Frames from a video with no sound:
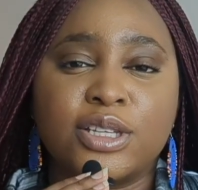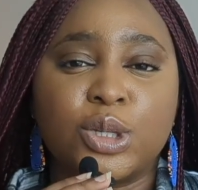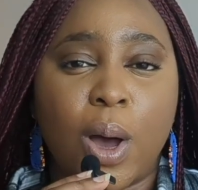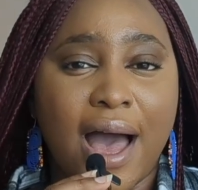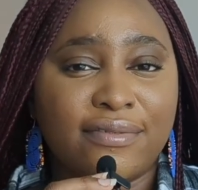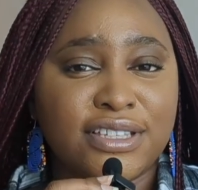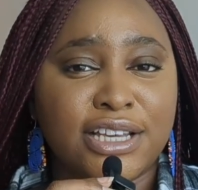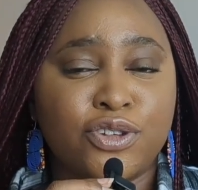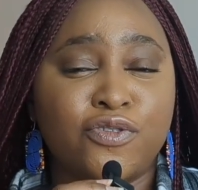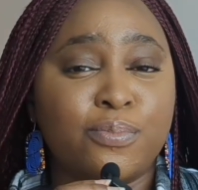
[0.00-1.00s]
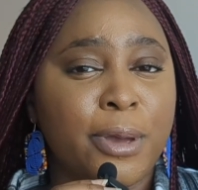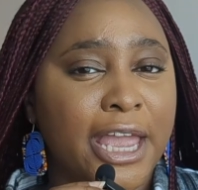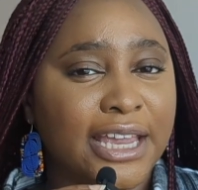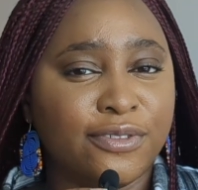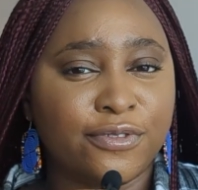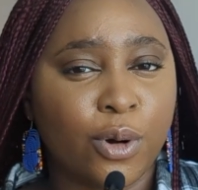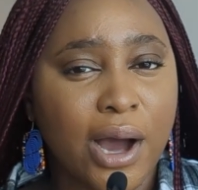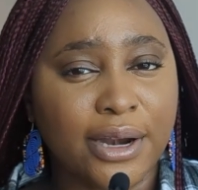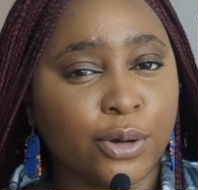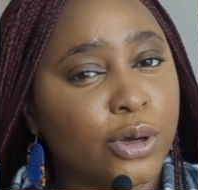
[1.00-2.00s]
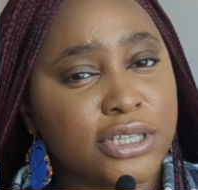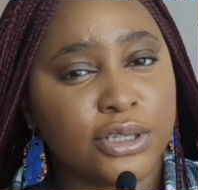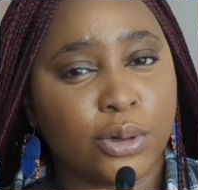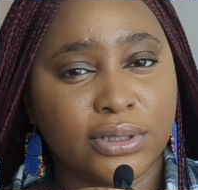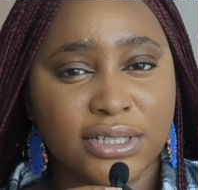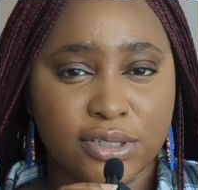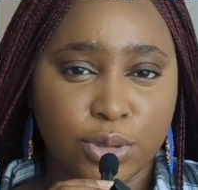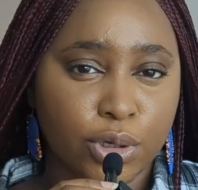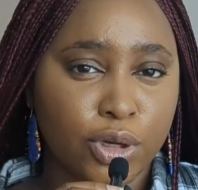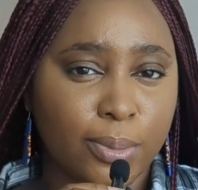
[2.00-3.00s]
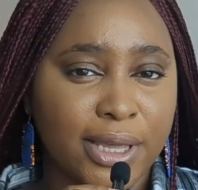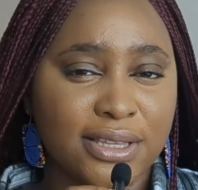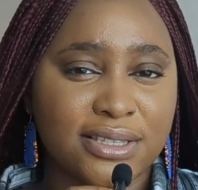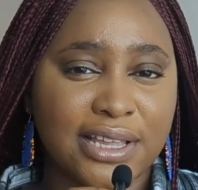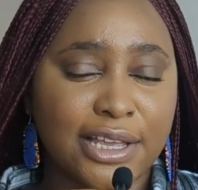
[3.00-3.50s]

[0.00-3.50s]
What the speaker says: So after you've paid for and gotten all these documents,